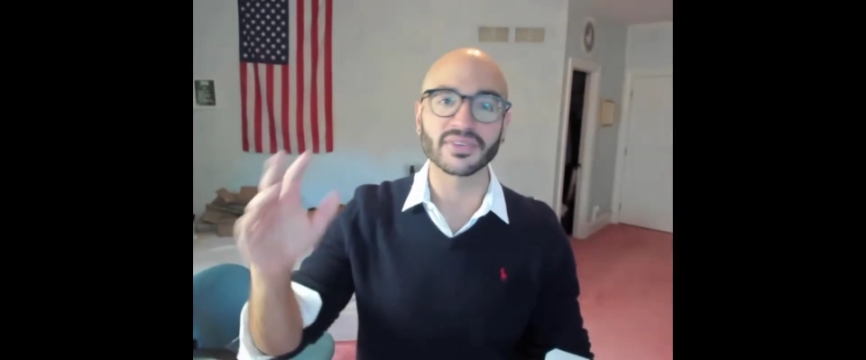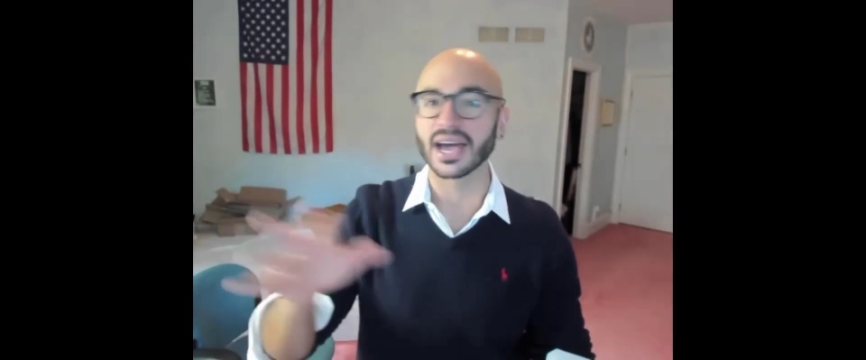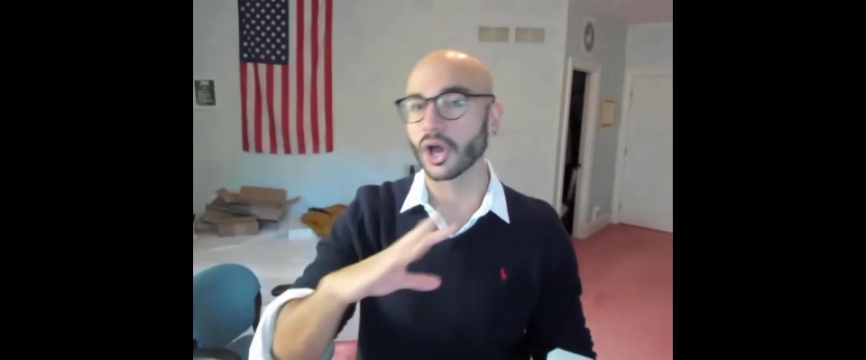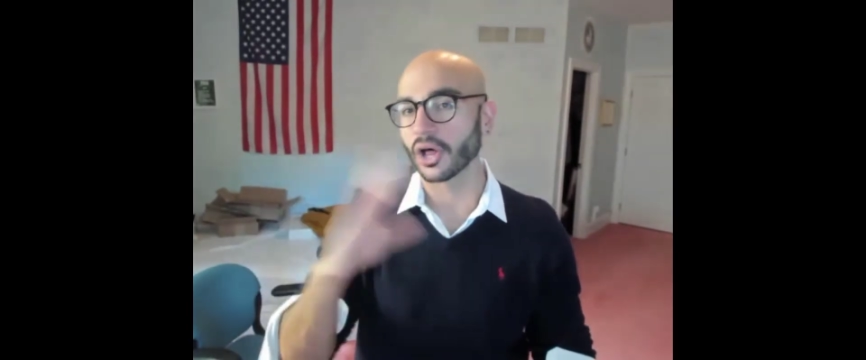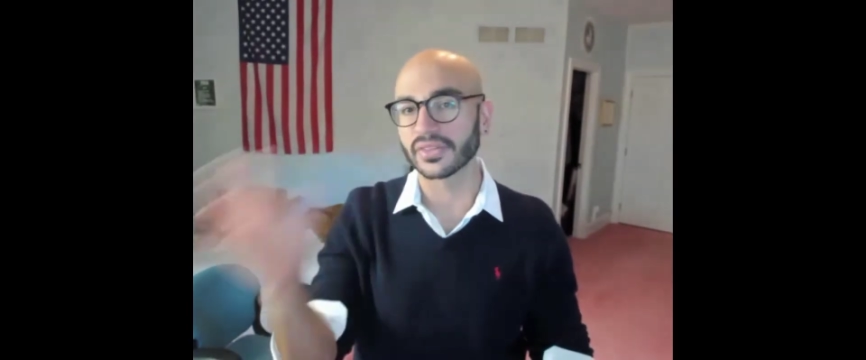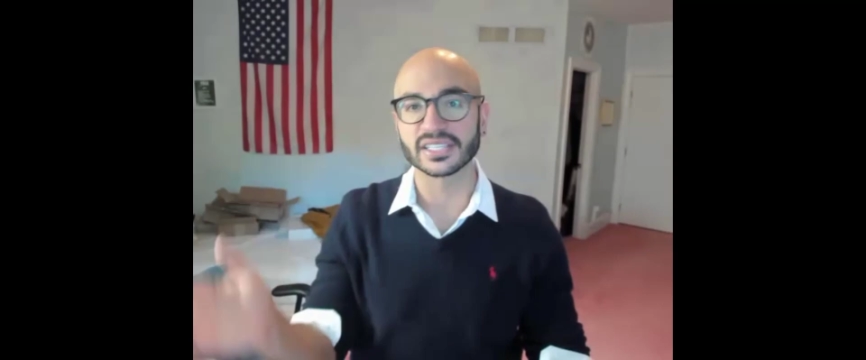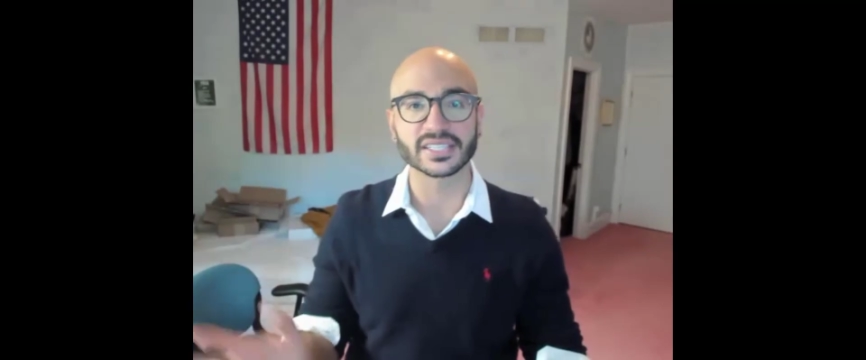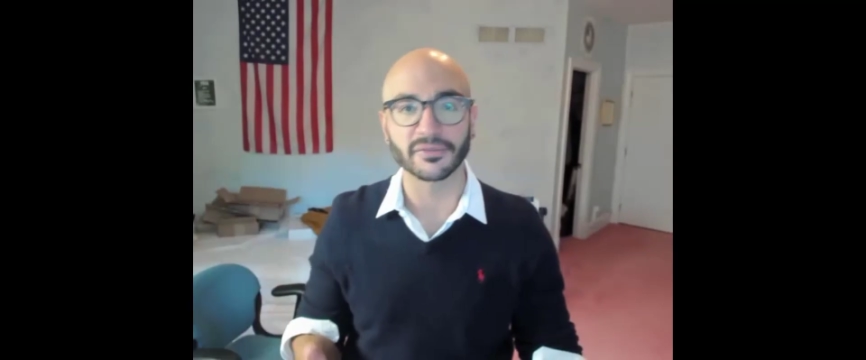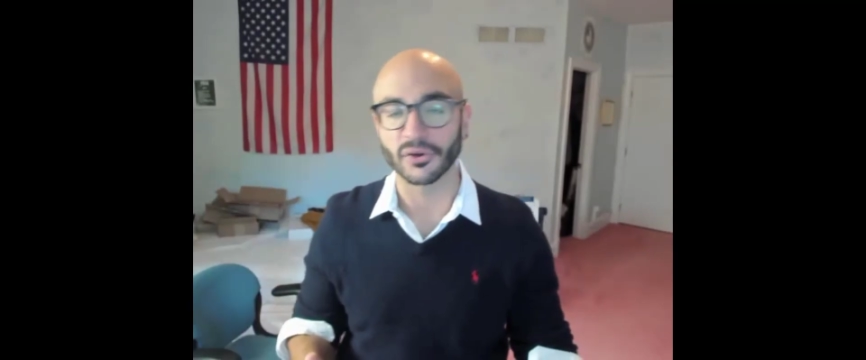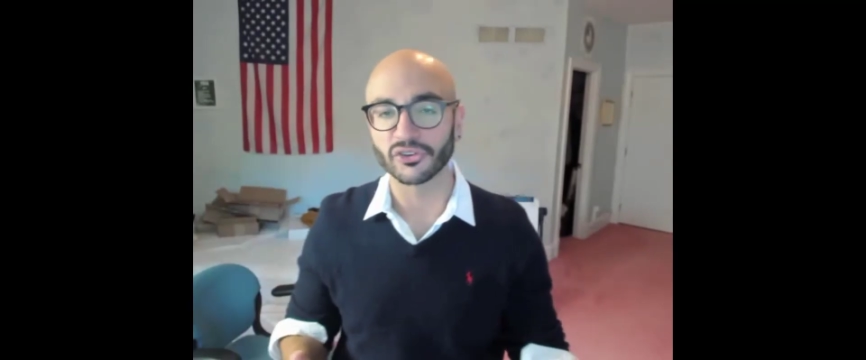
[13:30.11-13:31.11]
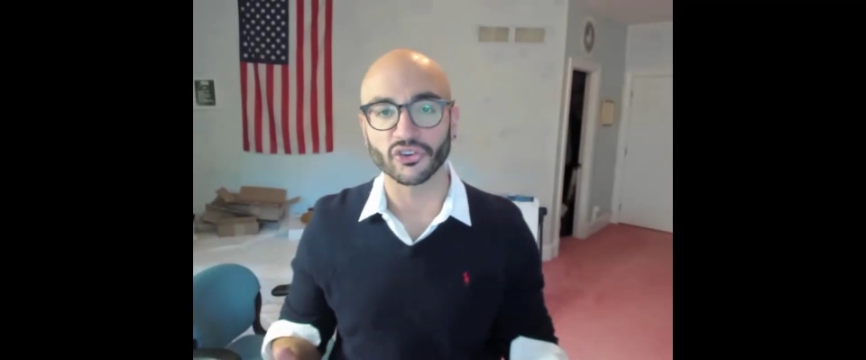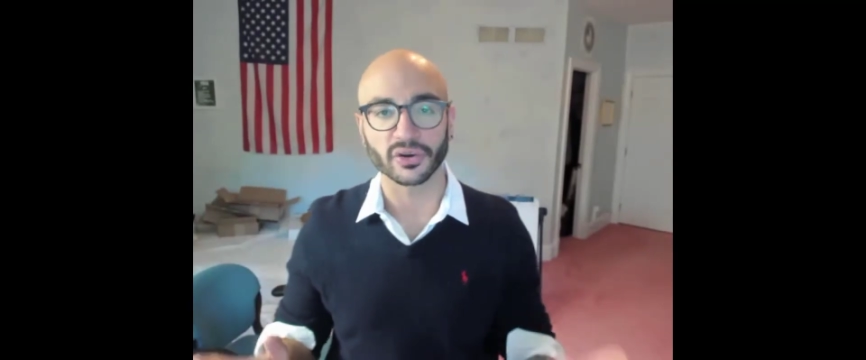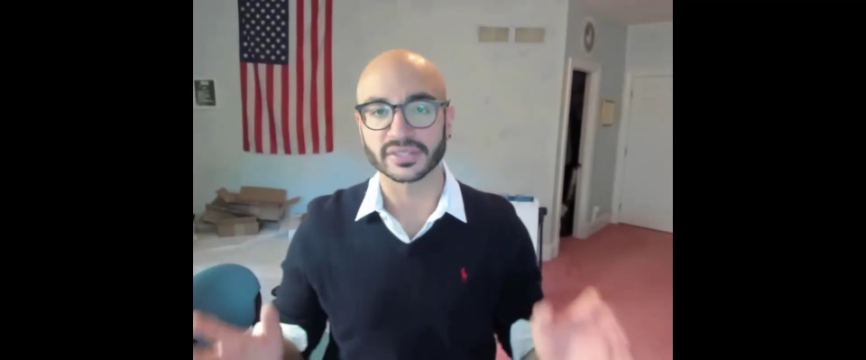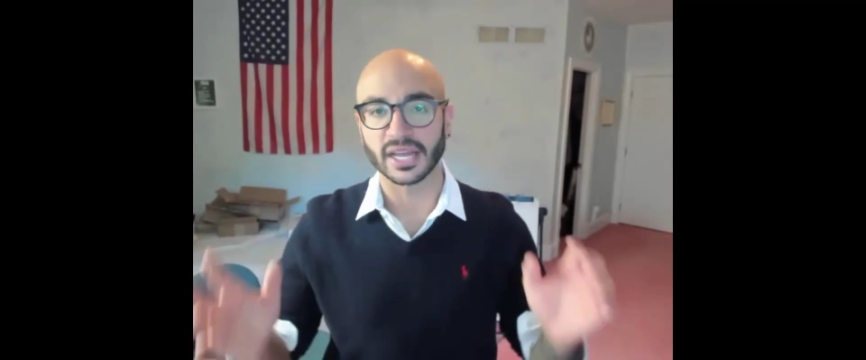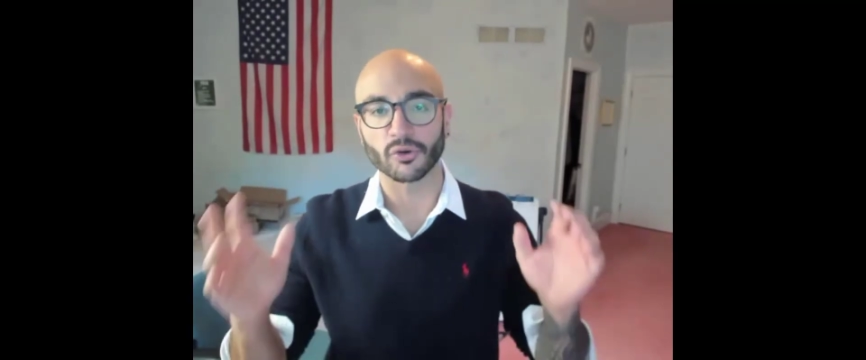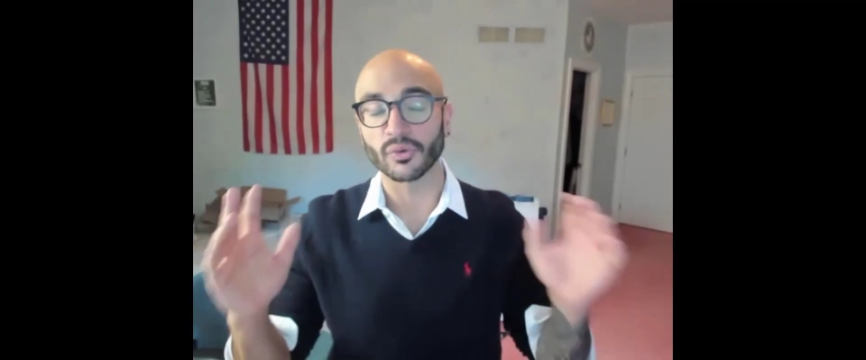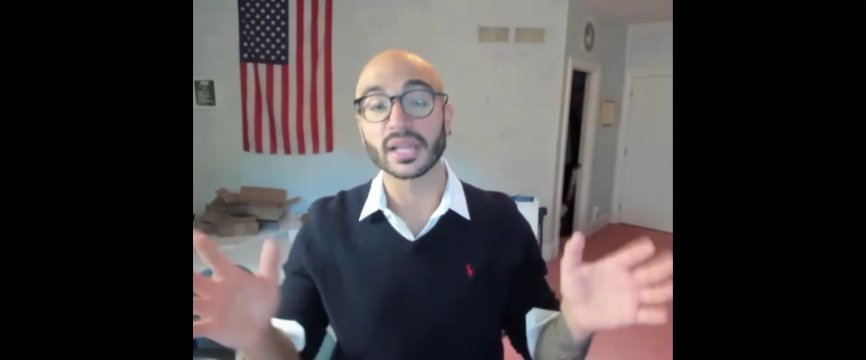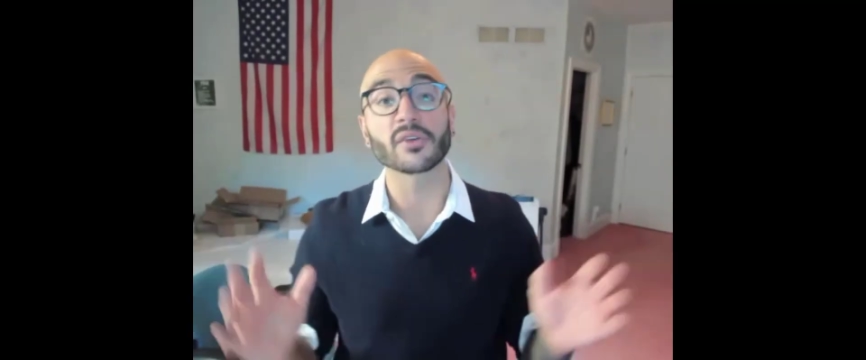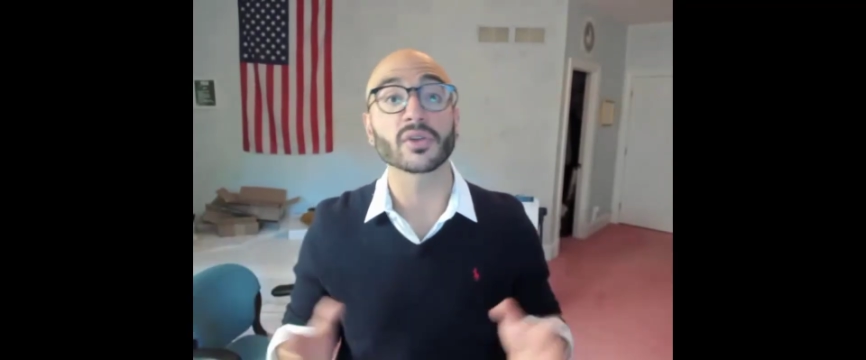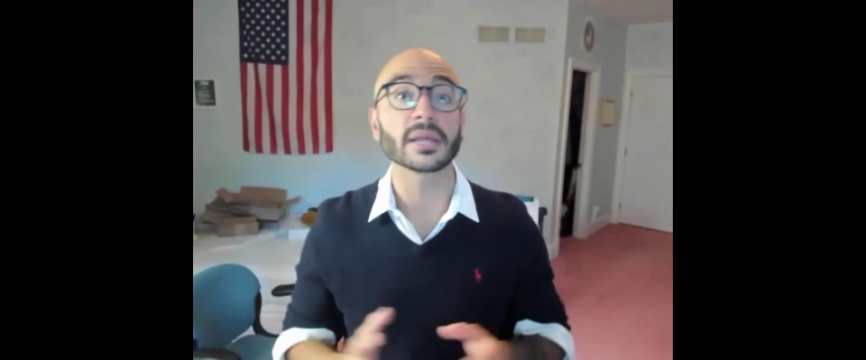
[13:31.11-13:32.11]
you've got all these different journals that are
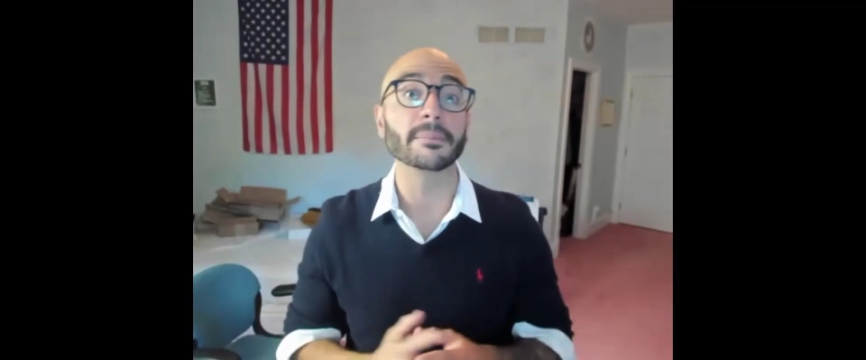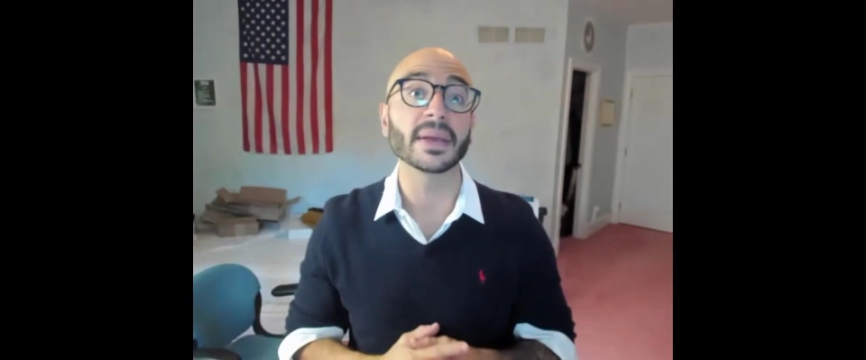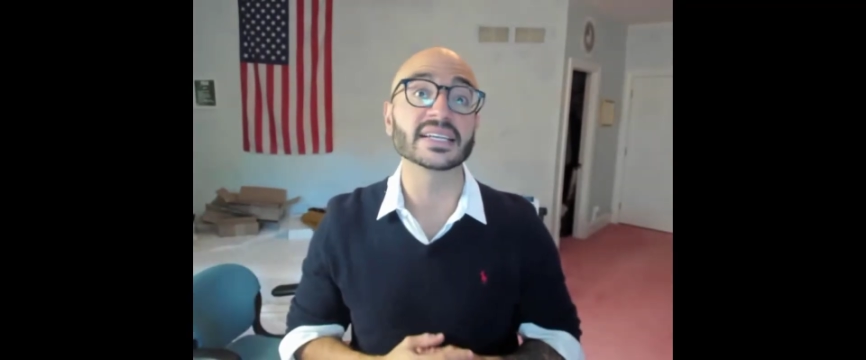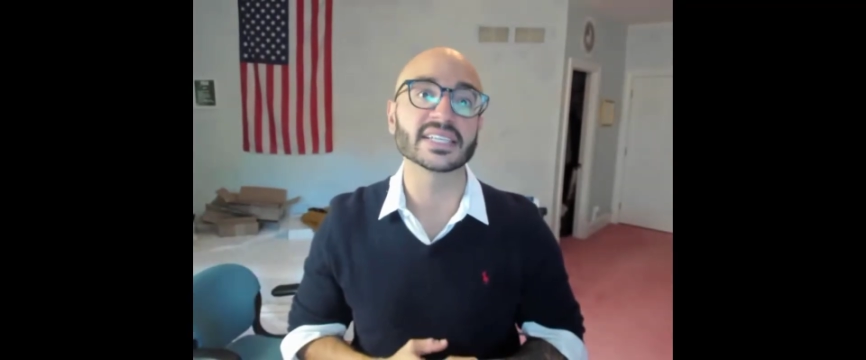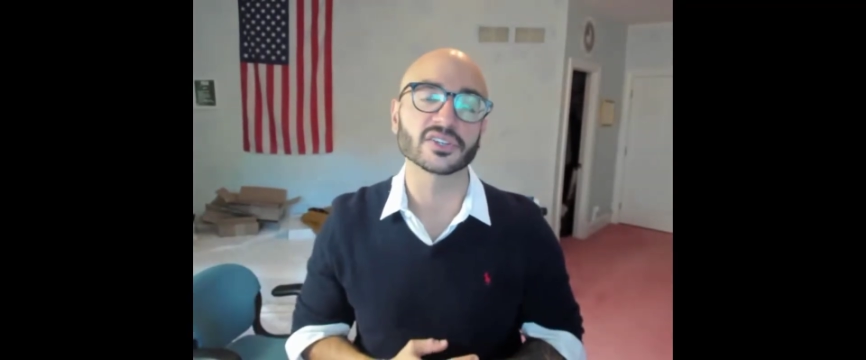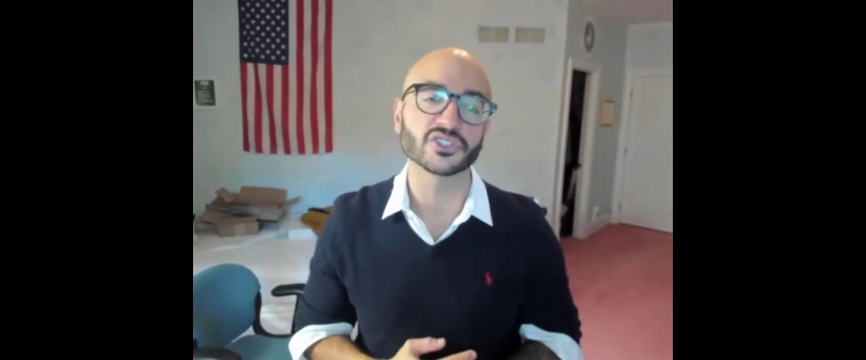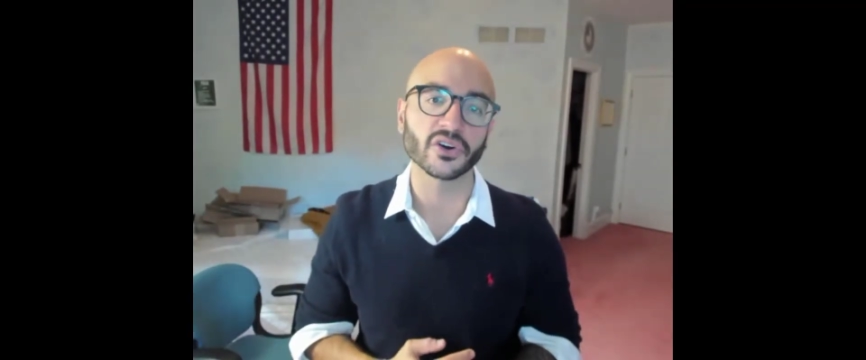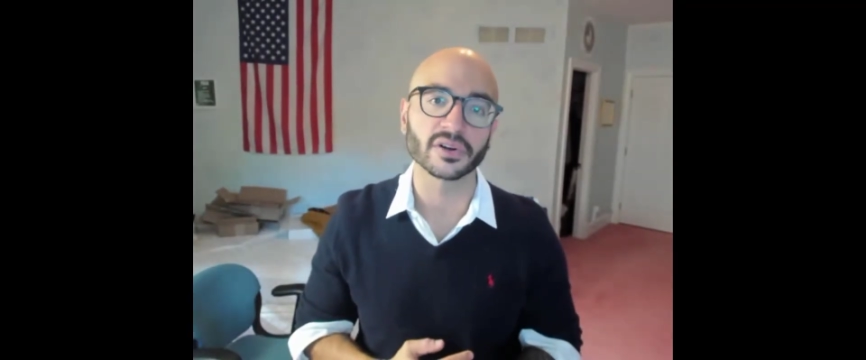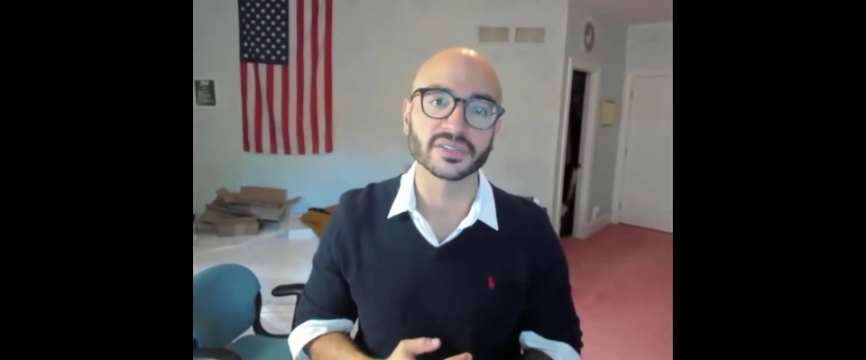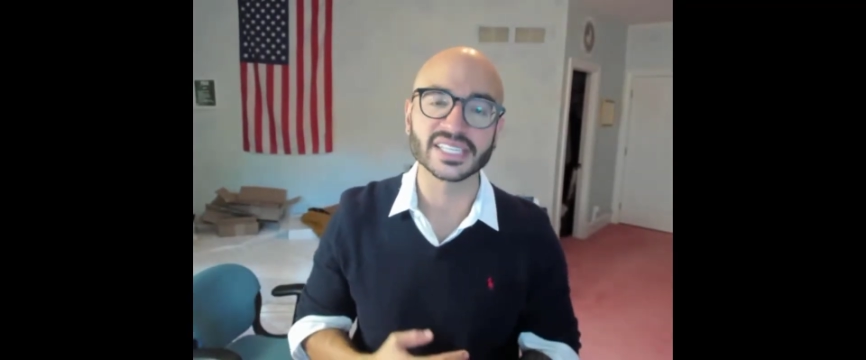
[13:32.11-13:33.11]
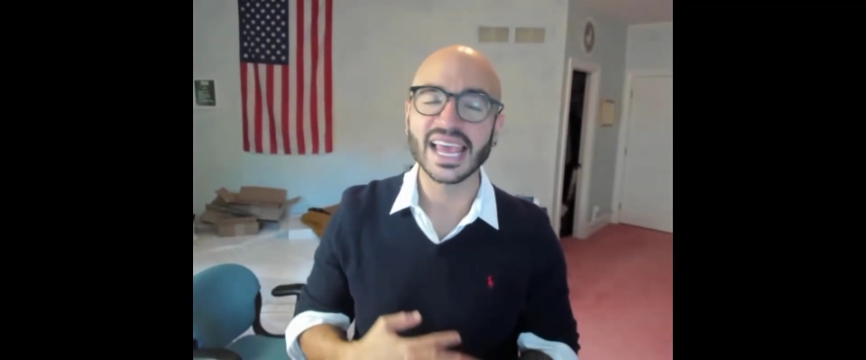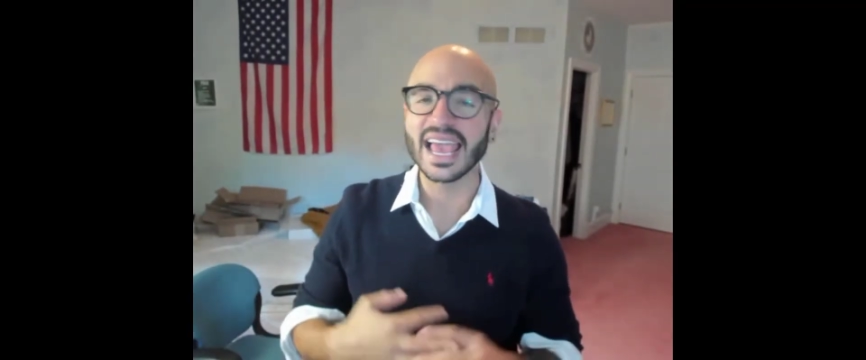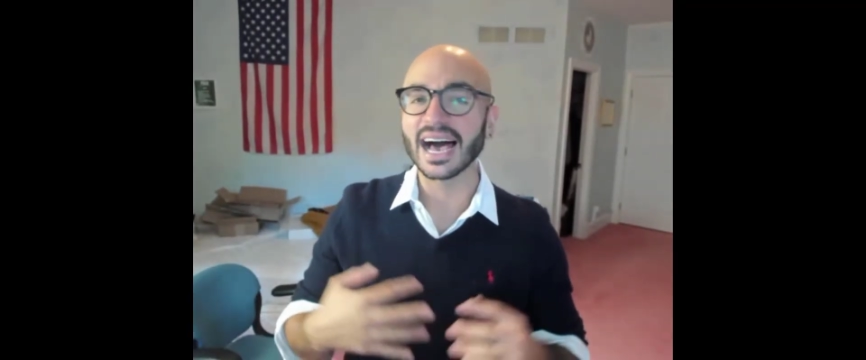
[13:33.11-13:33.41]
really, really big deal journals,